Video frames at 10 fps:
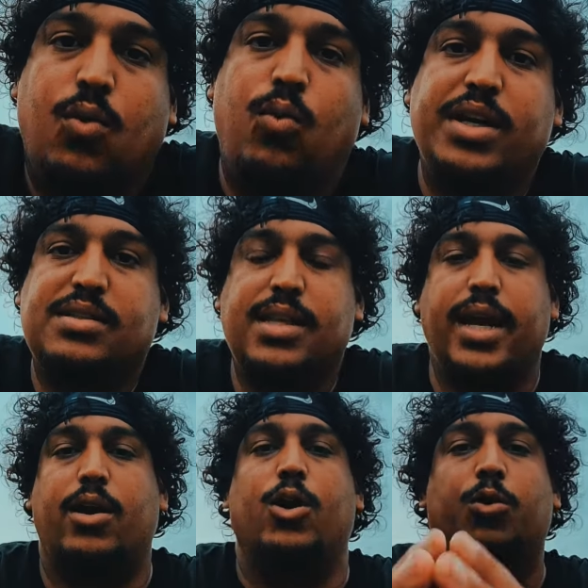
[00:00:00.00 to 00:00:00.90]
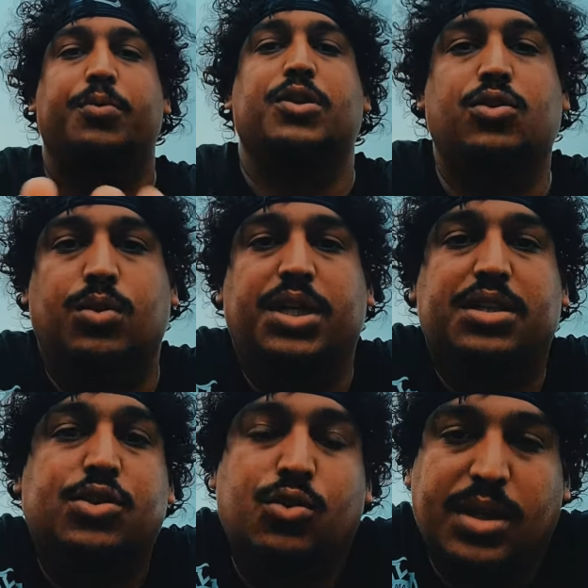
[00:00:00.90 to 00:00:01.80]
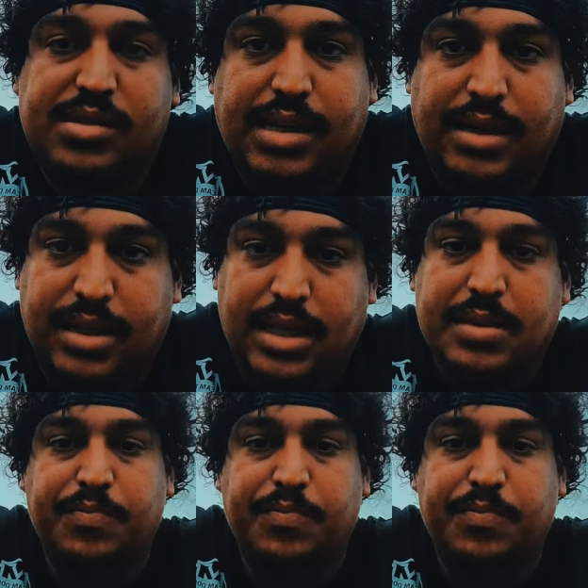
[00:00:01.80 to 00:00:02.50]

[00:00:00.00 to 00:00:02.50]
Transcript: Once they are open, you will need to do this technique.